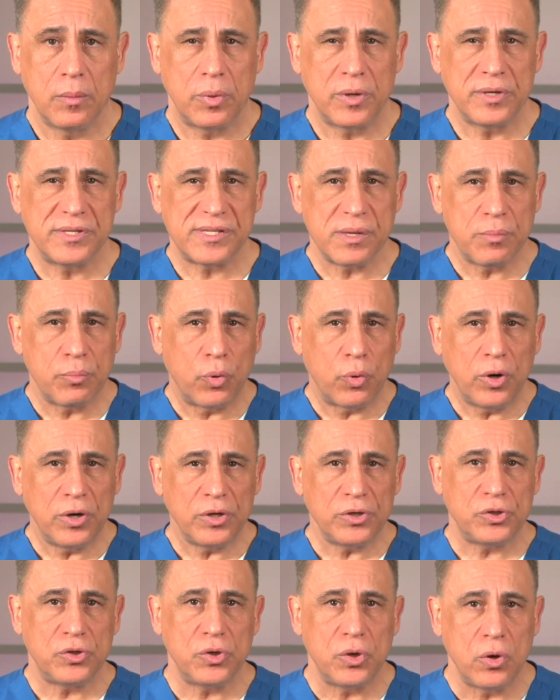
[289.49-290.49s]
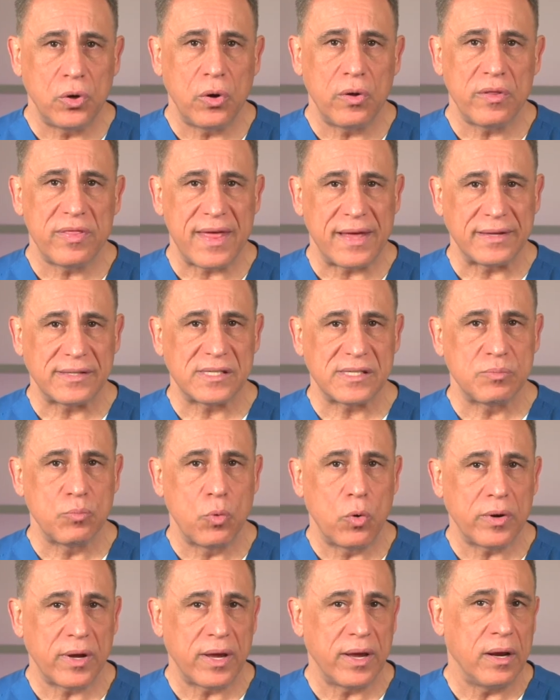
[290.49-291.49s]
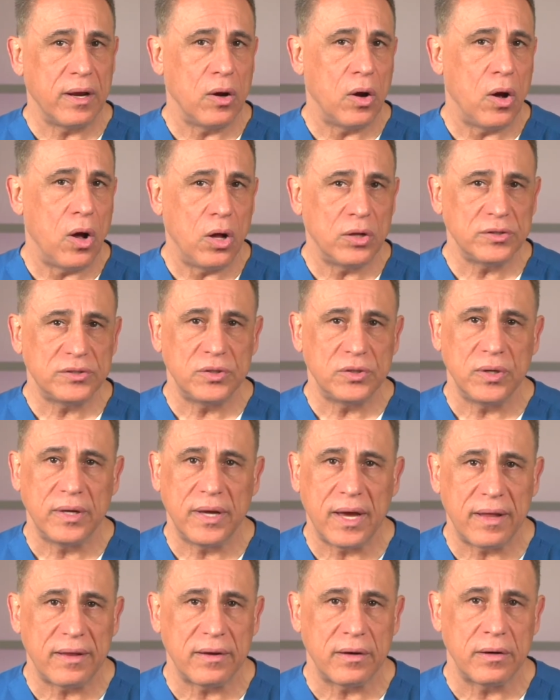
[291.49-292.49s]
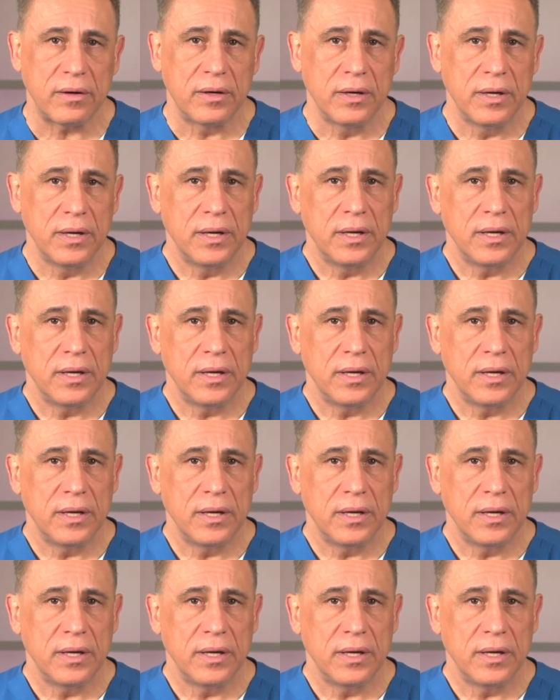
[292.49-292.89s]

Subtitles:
But it's important to note that smoking altogether